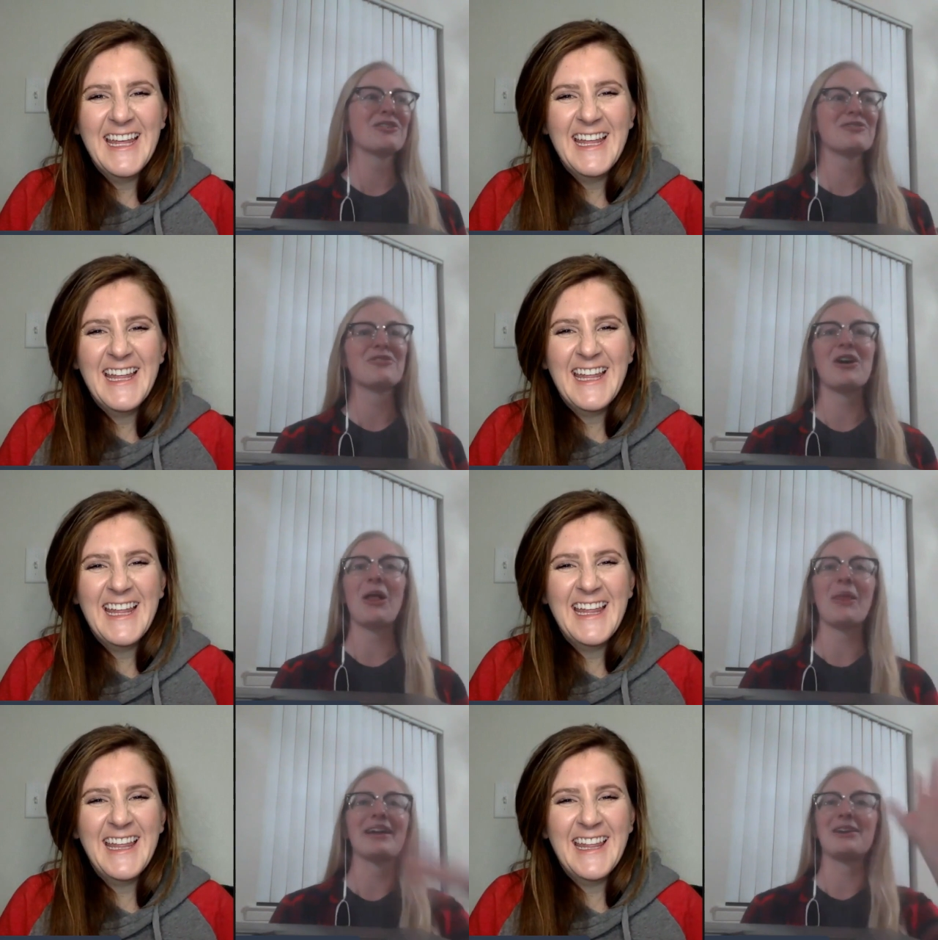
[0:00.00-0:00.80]
Speaker 1: look at your
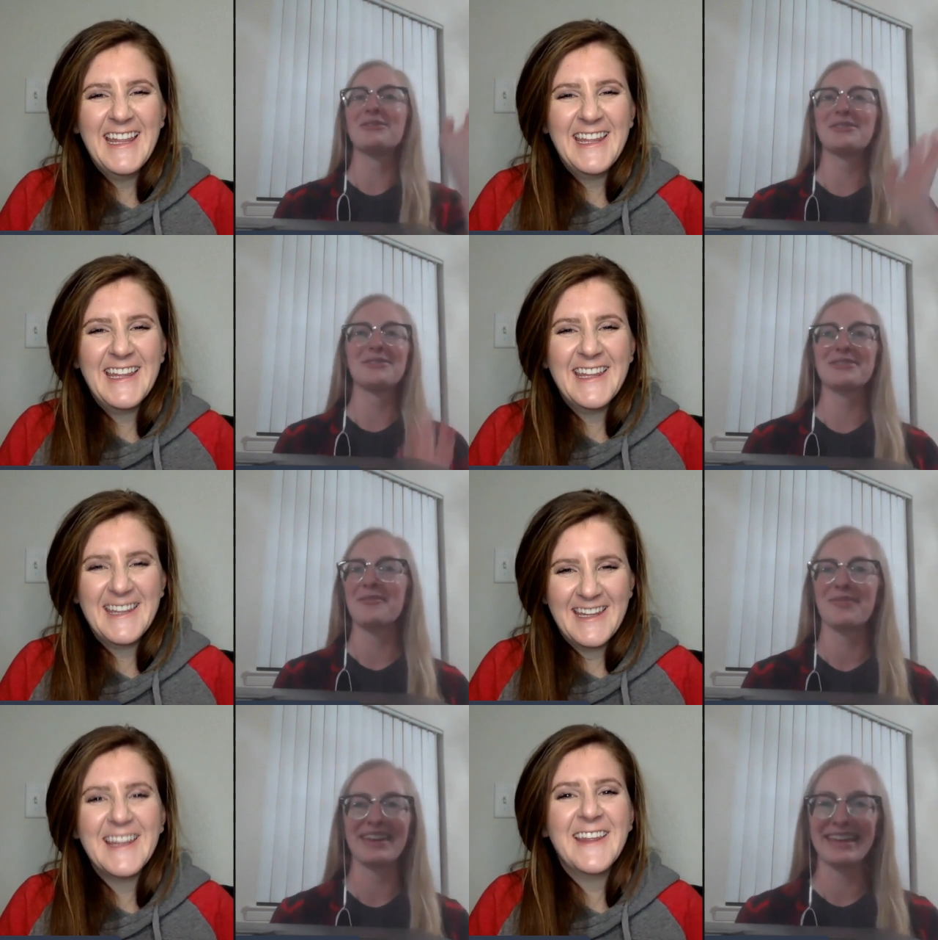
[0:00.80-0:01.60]
phone. Like go do
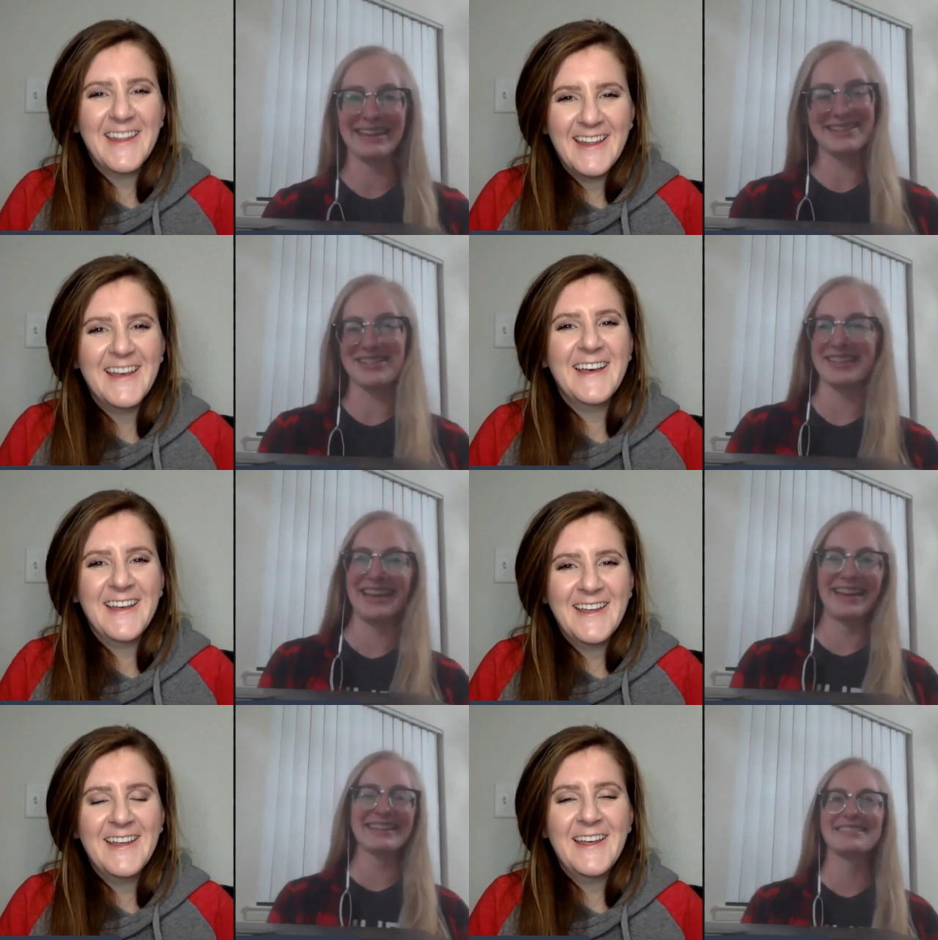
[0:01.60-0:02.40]
something. Just
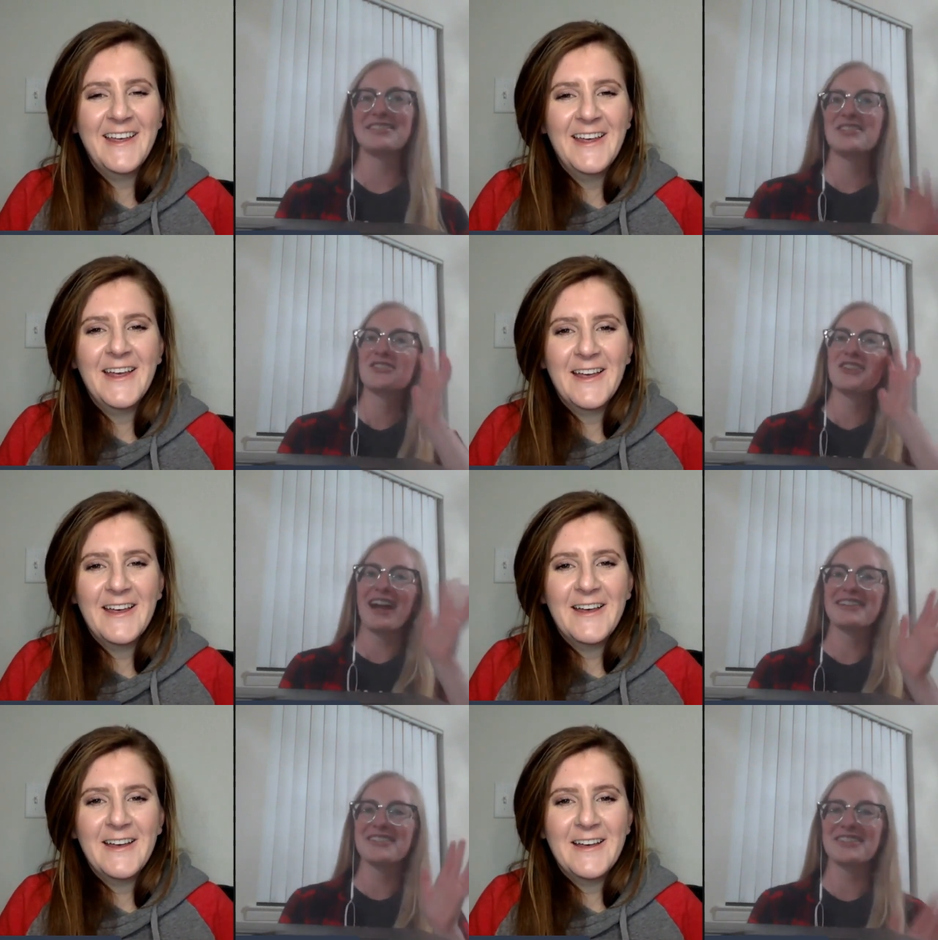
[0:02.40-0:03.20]
like
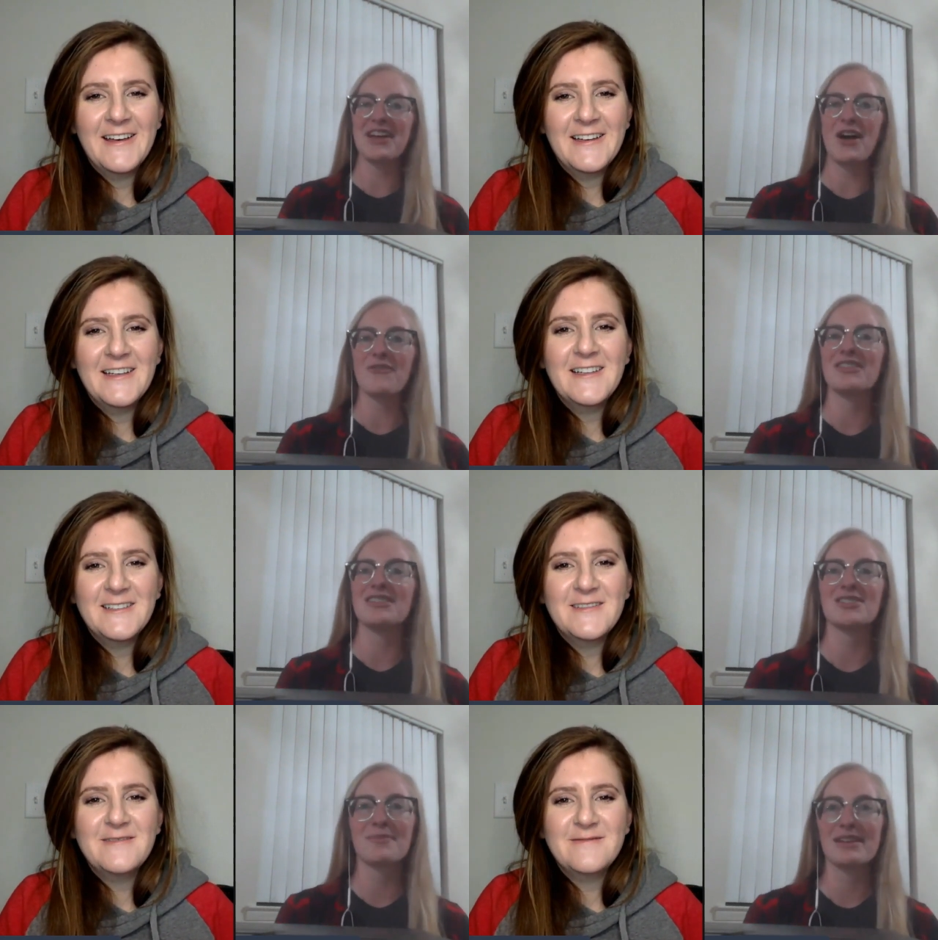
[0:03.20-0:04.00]
distract yourself. And
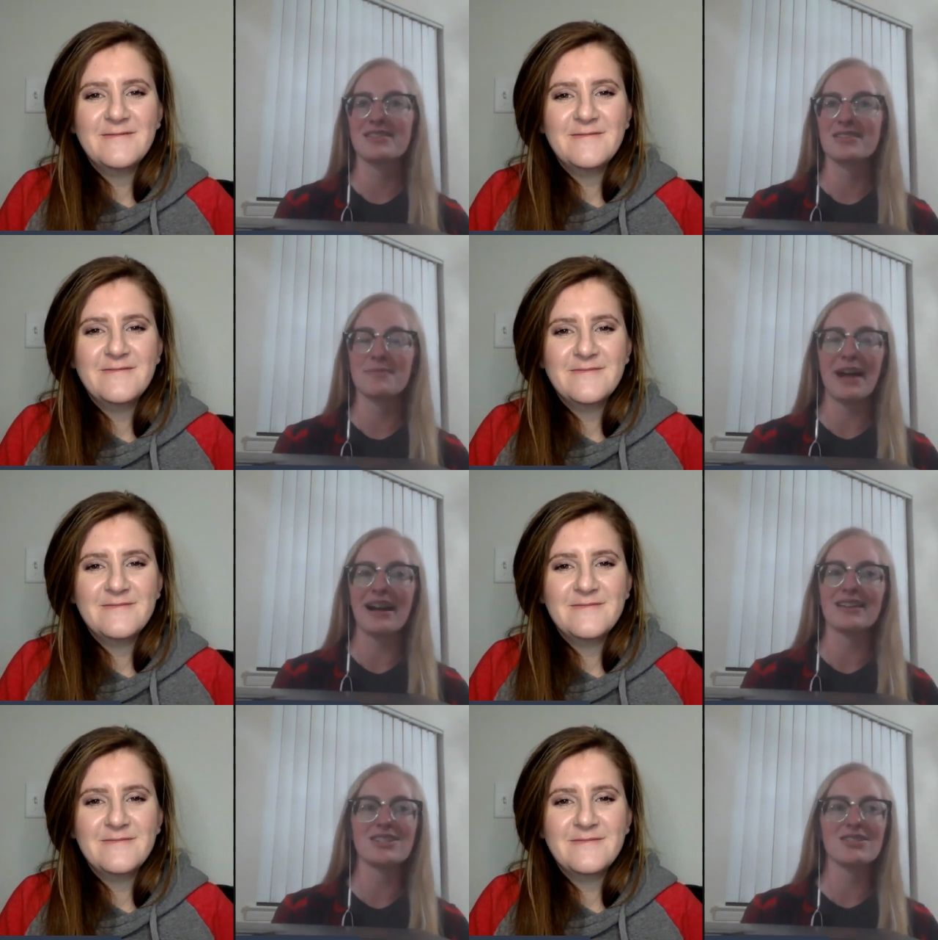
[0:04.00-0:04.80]
then she messaged
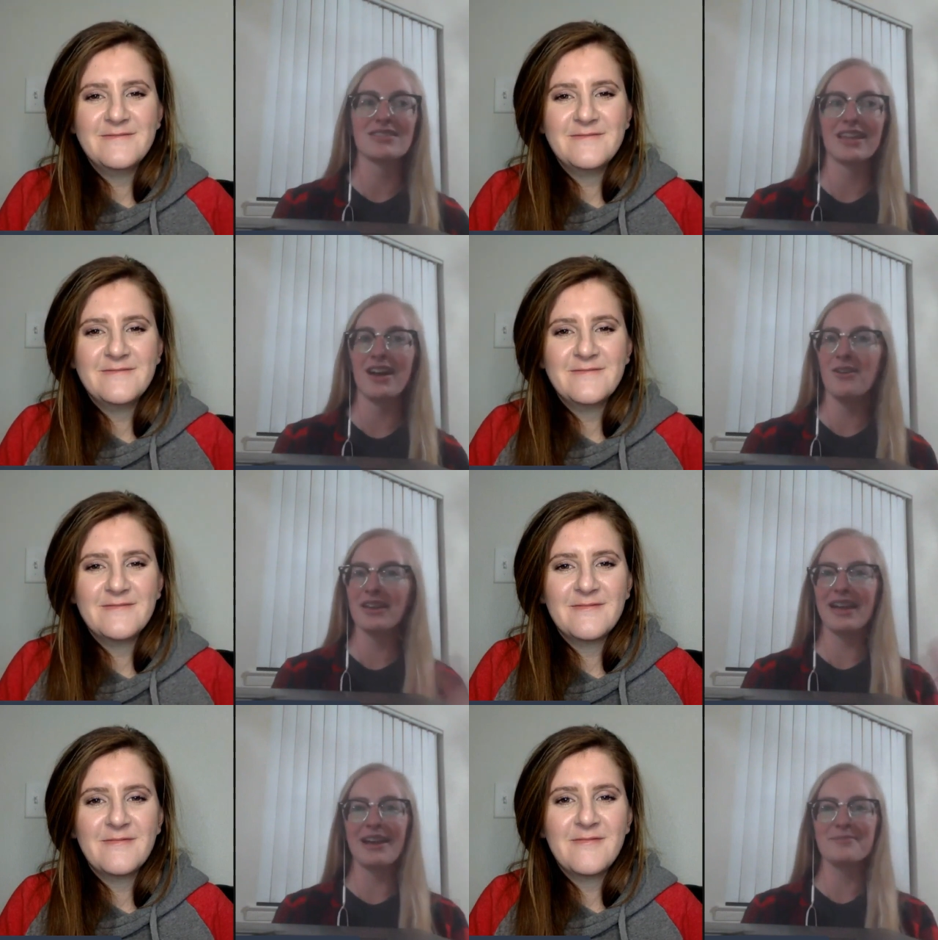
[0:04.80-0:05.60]
back and she's like, oh
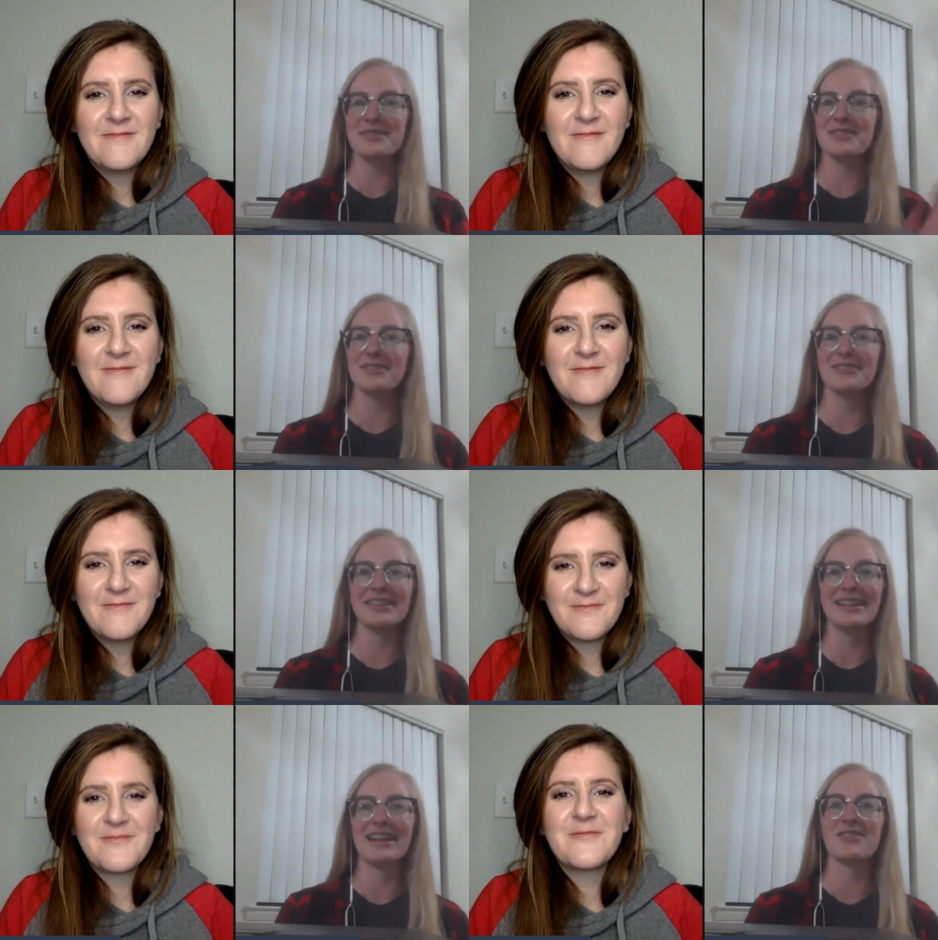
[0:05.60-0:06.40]
yeah,
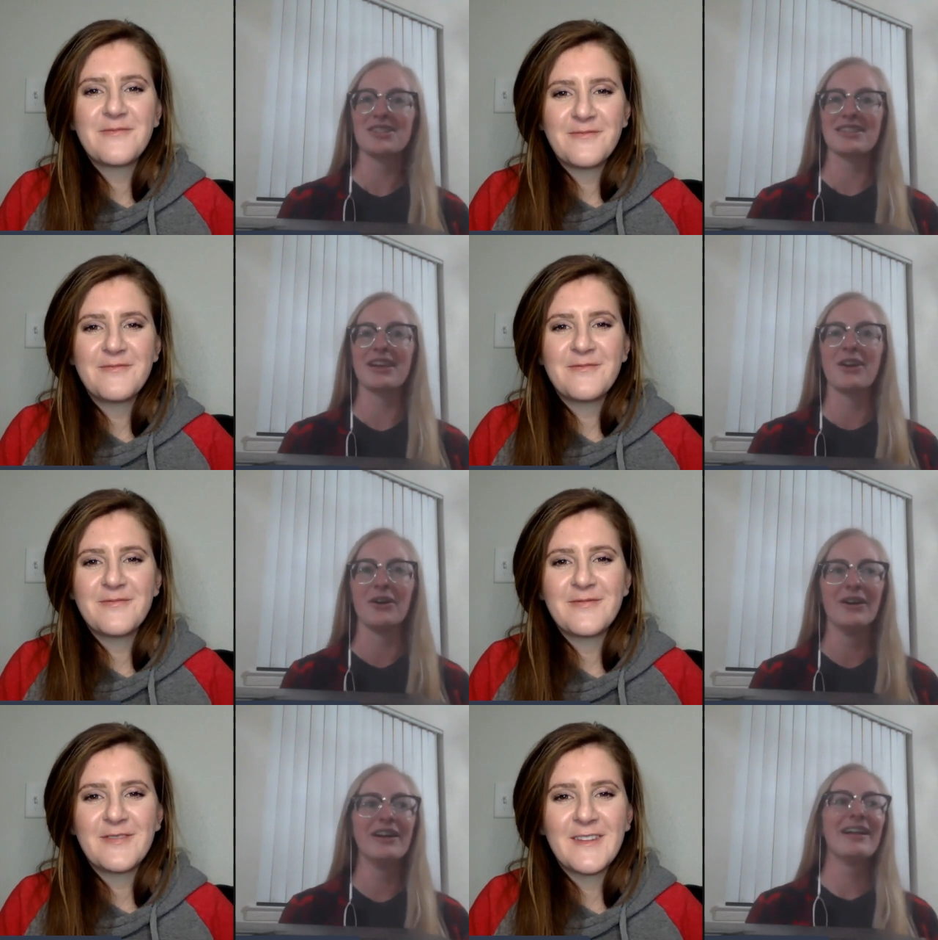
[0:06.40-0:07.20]
absolutely. And I was just like, oh,
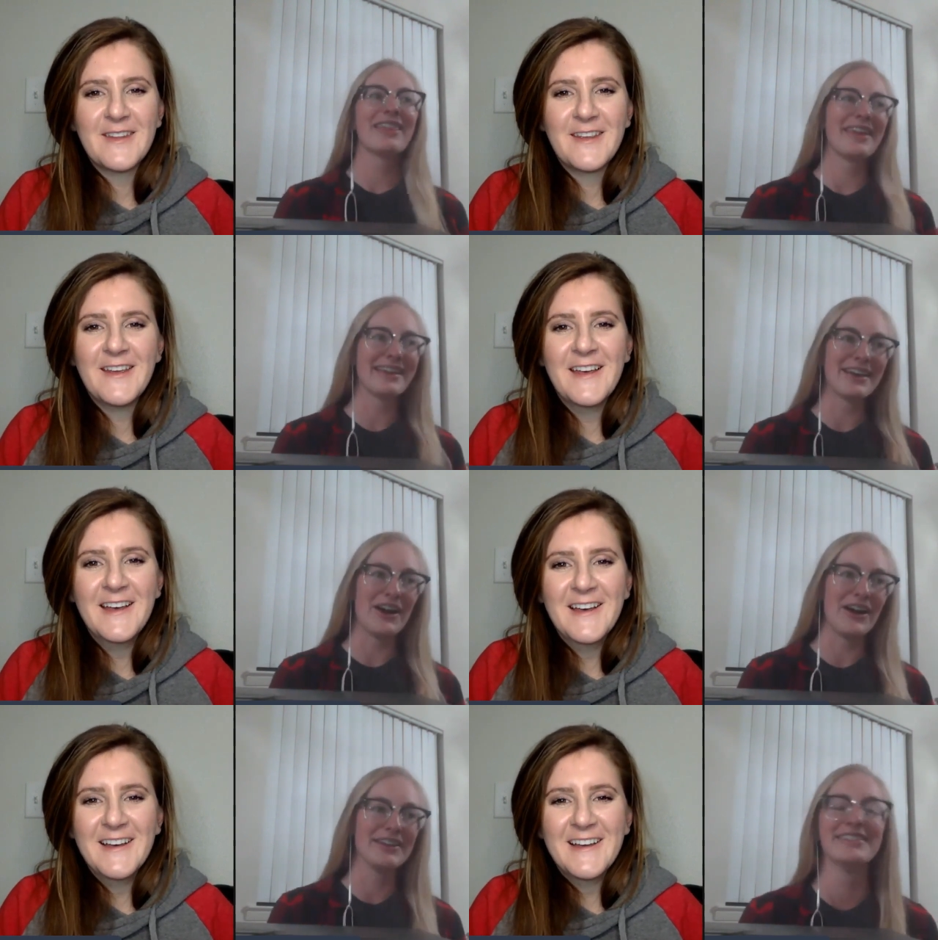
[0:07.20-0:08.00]
thank
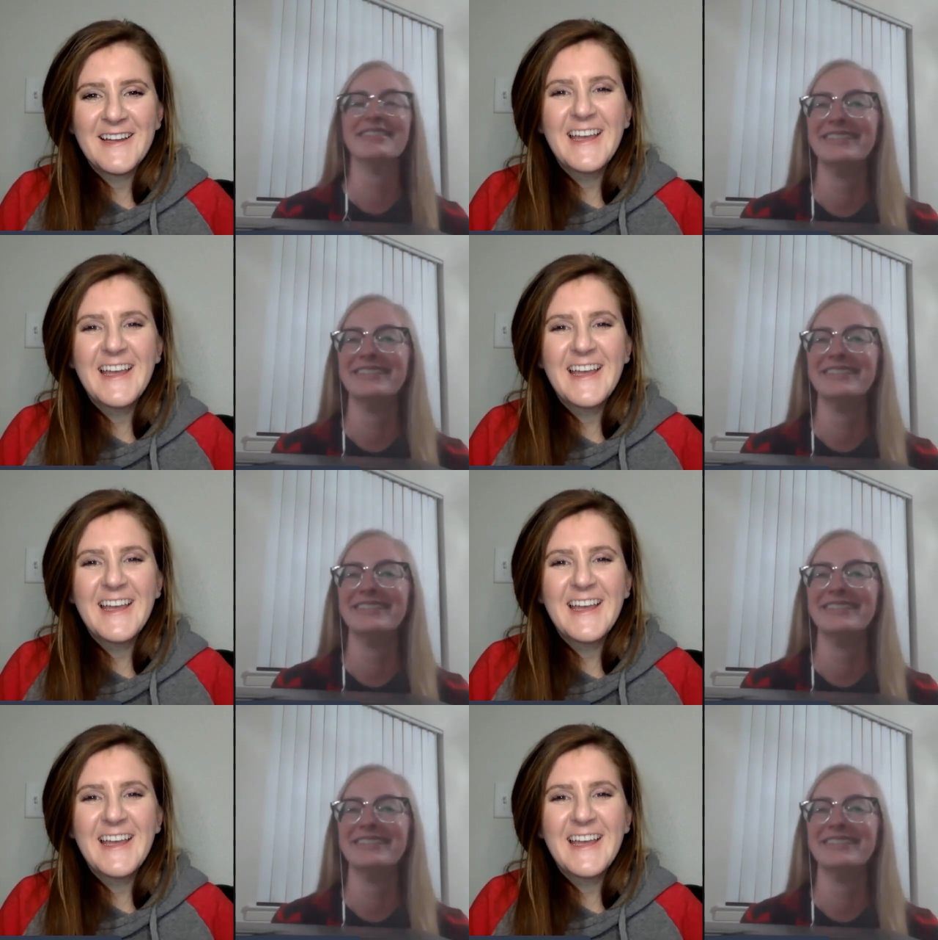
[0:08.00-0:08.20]
God.